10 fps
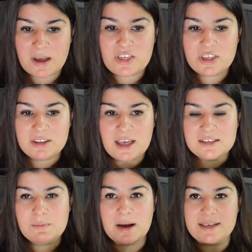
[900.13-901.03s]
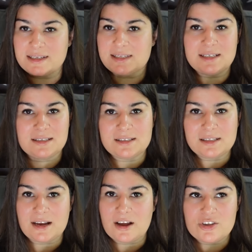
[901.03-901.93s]
I think that's my distance.
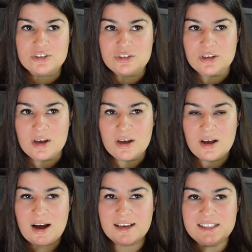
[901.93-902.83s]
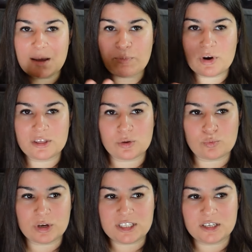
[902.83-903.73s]
Like I separate the
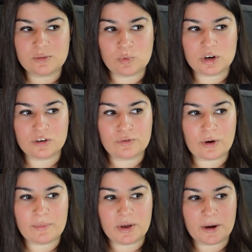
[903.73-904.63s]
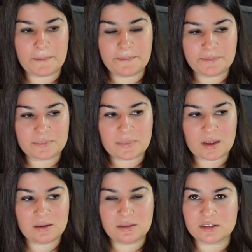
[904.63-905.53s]
written word from
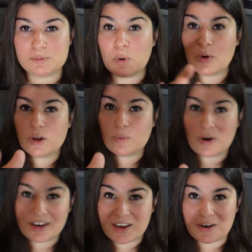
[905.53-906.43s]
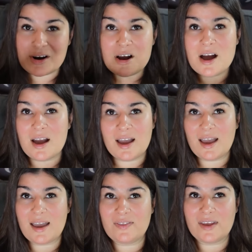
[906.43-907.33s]
the spoken one here.
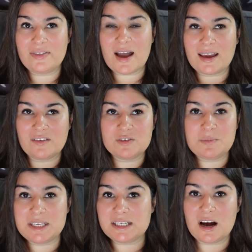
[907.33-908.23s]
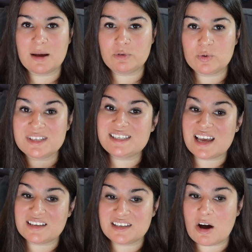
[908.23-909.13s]
And then that gives me time to
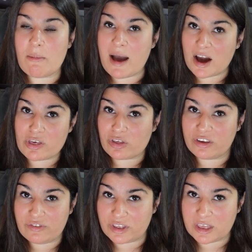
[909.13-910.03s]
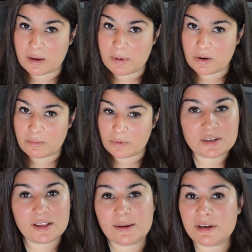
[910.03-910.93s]
assess how I'm actually feeling about a book.
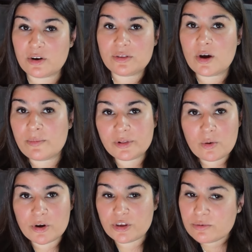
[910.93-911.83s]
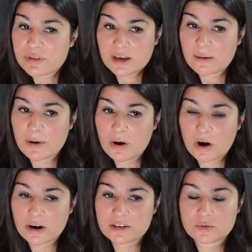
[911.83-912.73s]
So let me know down below what you think about
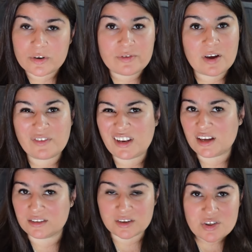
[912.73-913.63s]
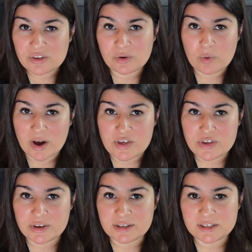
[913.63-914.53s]
ARCs or if you have any additional
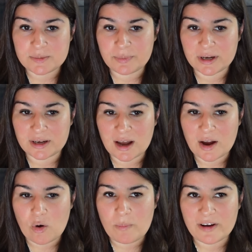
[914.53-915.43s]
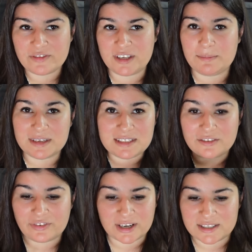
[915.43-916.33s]
questions. But I hope I've
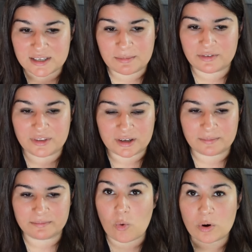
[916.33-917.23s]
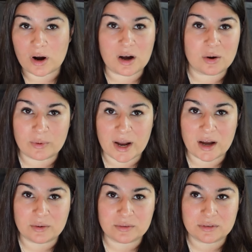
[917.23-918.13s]
demystified some of the aura
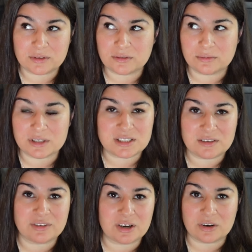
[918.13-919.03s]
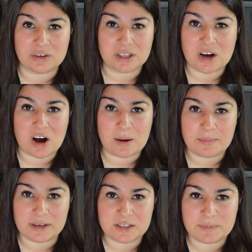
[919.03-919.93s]
around receiving early
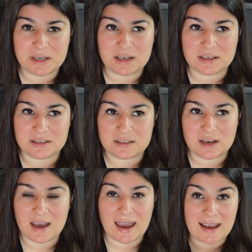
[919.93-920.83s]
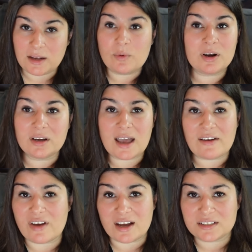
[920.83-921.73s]
copies, because anyone could
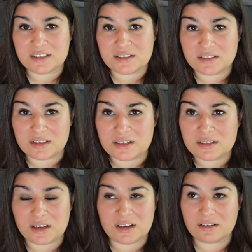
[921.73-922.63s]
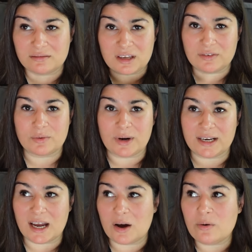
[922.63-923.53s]
have access to these, like even right
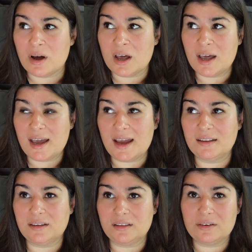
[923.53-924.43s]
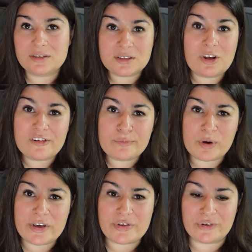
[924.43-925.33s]
now. And there is a lot of
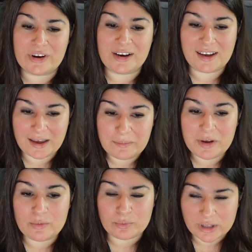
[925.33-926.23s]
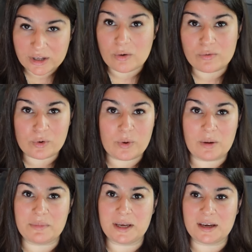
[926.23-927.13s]
pressure and it can be really
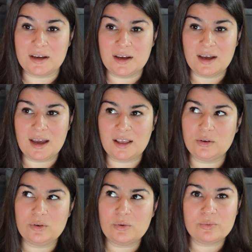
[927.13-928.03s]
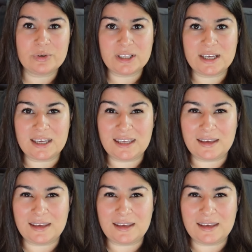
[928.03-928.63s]
overwhelming and you don't really